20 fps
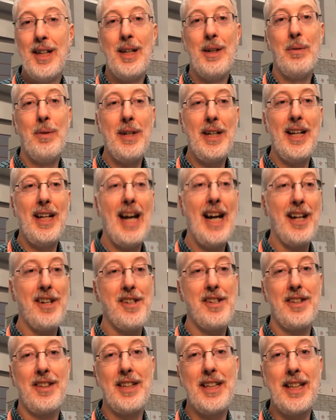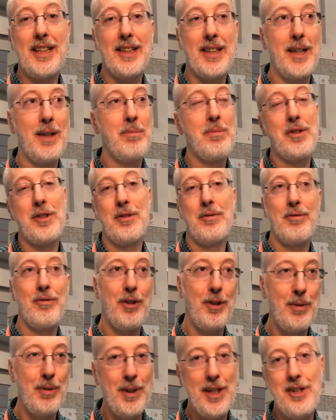when it actually comes to
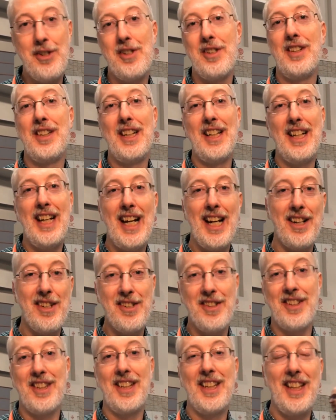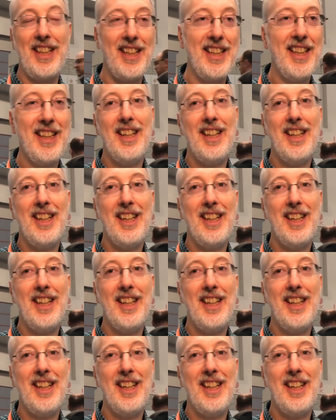fruition and actually